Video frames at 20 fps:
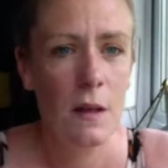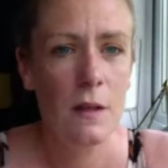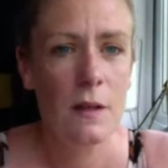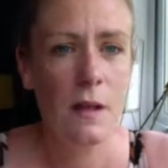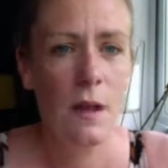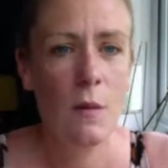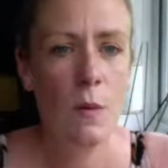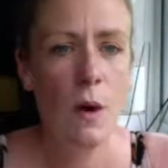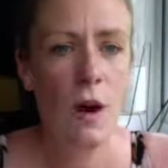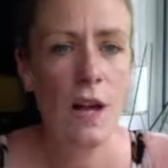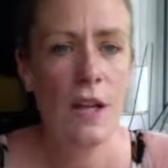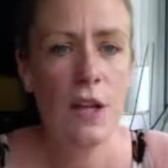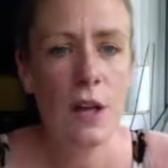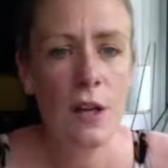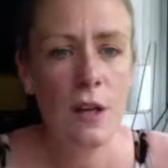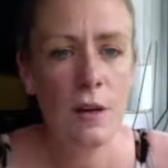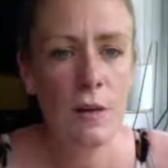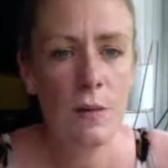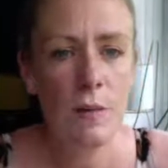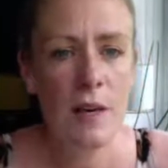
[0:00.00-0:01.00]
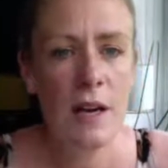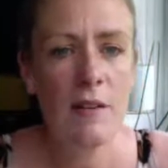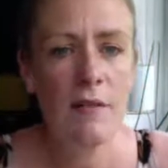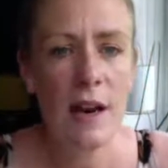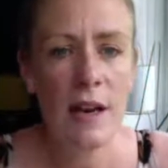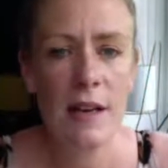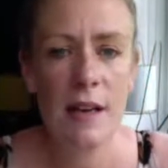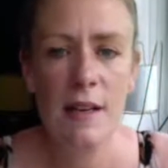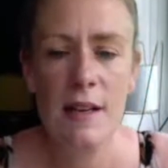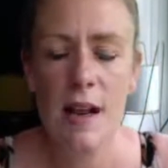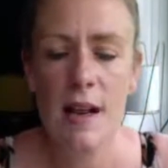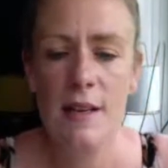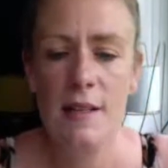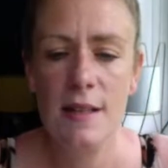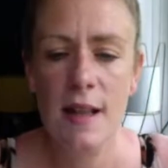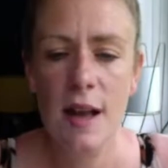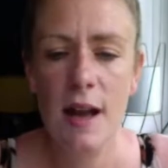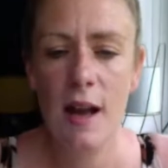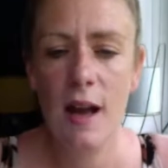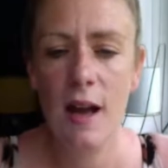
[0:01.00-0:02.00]
So what I do when I
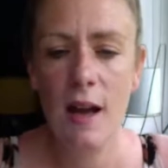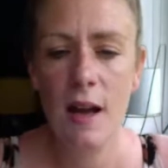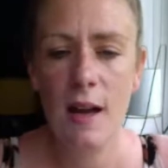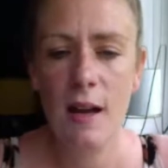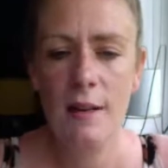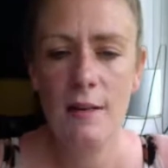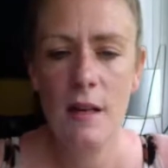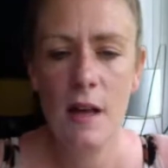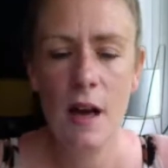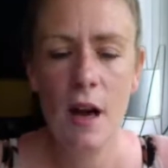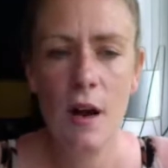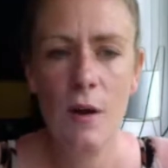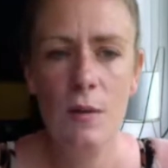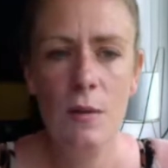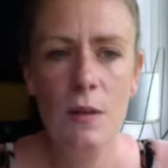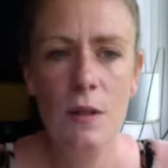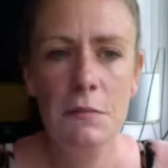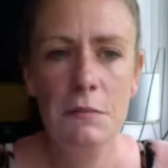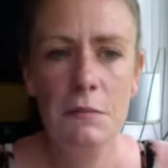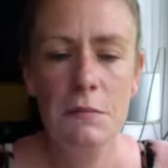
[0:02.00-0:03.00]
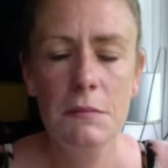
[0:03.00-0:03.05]
recognize that is I go,